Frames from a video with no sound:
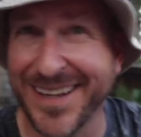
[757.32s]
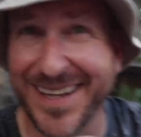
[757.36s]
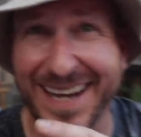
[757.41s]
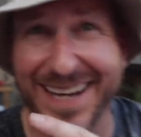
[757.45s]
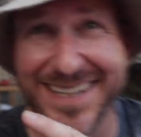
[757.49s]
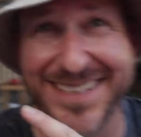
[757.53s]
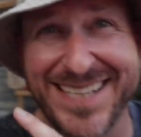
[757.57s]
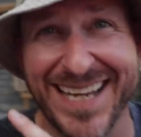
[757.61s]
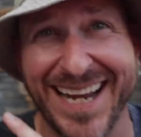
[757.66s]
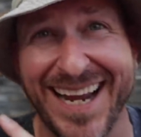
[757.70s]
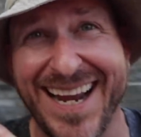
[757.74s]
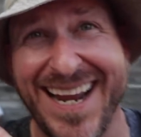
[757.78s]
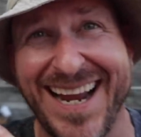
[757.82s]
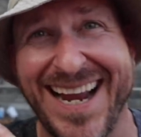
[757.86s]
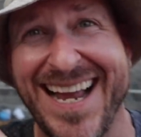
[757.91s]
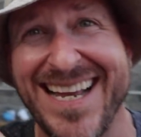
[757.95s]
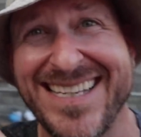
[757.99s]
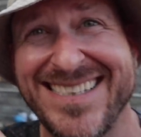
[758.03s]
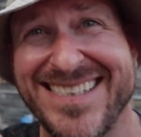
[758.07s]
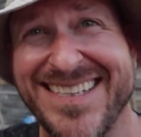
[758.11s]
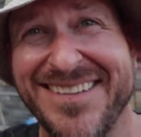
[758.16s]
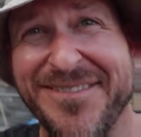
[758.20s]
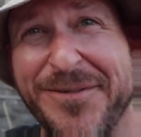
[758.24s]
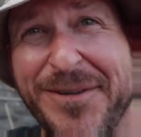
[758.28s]
I
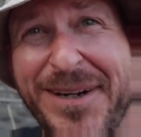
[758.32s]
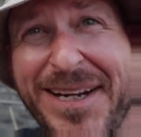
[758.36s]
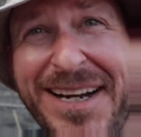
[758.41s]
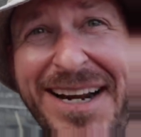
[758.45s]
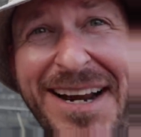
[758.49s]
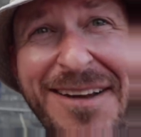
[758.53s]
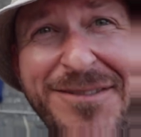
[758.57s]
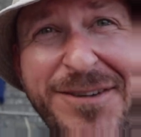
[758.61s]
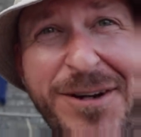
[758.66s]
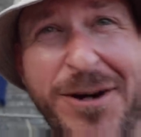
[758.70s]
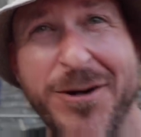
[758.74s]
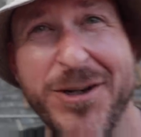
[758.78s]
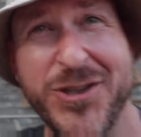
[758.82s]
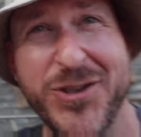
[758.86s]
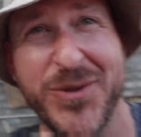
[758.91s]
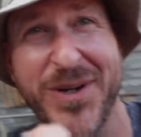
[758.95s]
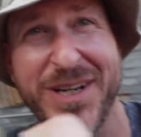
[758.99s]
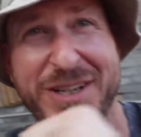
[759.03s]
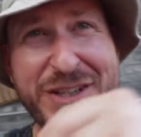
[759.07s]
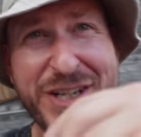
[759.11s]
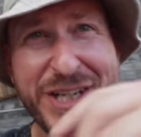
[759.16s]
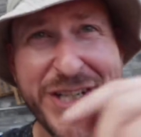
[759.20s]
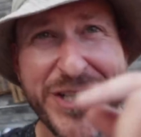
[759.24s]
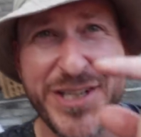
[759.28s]
asked if we could have
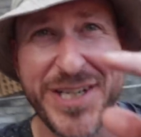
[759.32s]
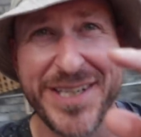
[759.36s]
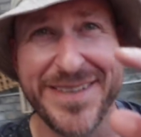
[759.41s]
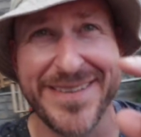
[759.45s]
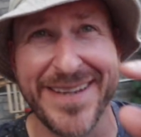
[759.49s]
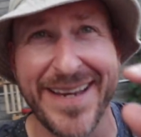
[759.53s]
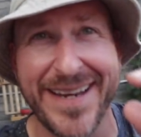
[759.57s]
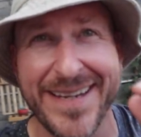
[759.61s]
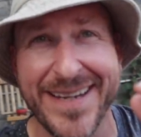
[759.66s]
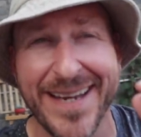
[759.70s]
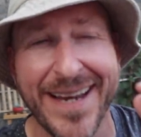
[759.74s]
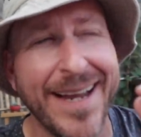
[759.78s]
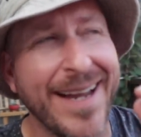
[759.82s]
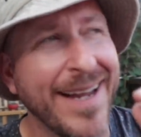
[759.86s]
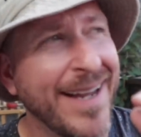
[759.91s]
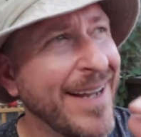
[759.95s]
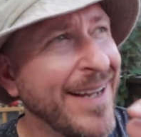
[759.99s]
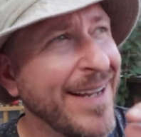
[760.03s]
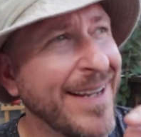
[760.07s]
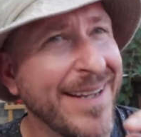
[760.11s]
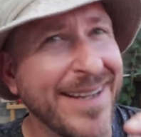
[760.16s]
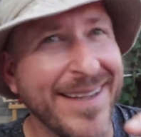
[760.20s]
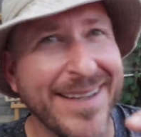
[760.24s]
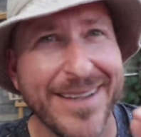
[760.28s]
koshui ji. She's like,
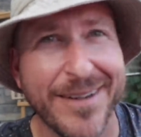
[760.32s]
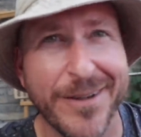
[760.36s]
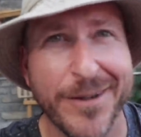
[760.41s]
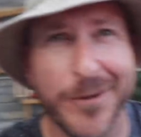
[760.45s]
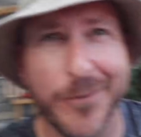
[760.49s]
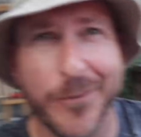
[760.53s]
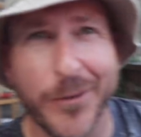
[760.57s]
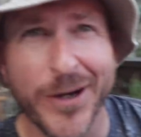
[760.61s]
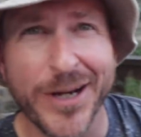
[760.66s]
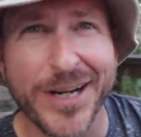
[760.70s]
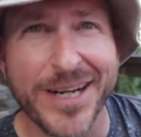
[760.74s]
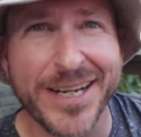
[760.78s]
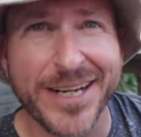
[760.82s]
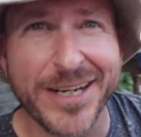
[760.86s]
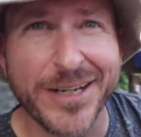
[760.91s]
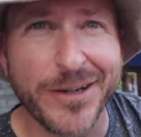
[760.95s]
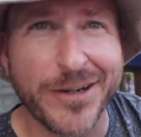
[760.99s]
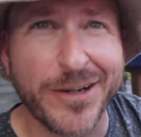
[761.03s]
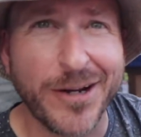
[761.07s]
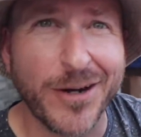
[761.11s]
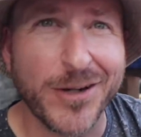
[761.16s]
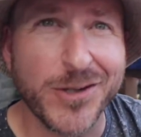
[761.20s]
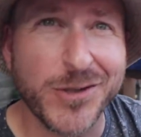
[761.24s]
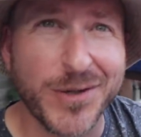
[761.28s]
we're going to get
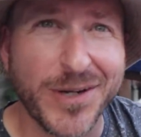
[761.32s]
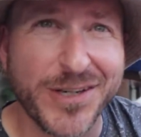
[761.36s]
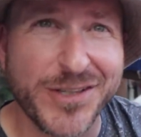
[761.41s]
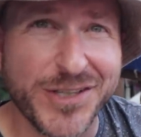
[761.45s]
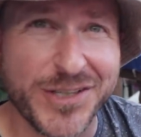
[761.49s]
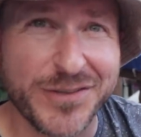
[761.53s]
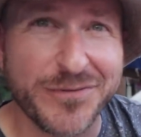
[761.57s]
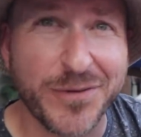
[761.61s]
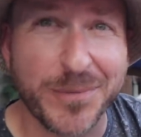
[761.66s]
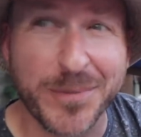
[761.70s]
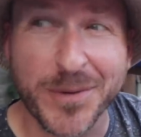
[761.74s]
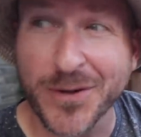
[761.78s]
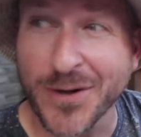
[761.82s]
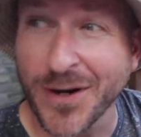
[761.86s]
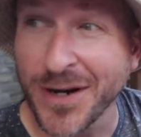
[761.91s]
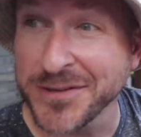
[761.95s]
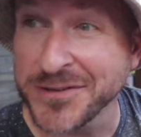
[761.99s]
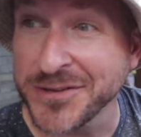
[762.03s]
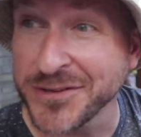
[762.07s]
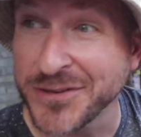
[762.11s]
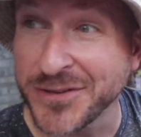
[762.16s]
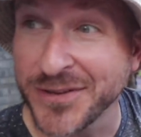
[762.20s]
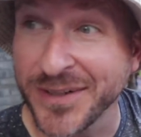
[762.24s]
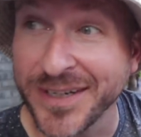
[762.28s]
you koshui ji from
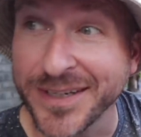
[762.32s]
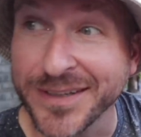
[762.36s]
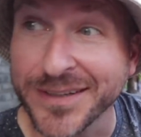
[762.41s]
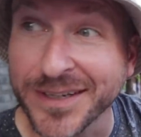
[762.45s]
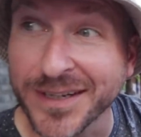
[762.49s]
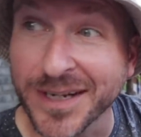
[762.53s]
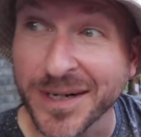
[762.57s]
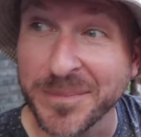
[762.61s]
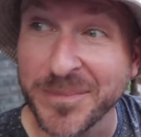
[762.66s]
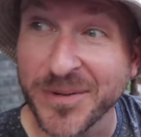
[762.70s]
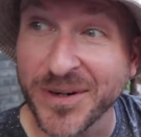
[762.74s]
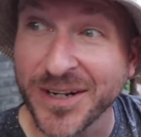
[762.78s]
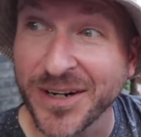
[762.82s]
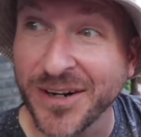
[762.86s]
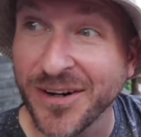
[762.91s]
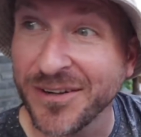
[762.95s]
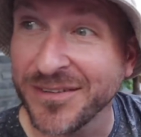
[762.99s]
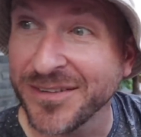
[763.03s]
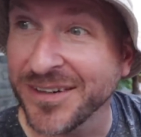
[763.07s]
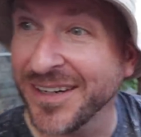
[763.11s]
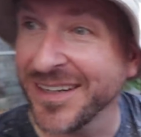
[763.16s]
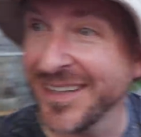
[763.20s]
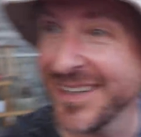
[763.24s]
across the street. They're going to bring it over.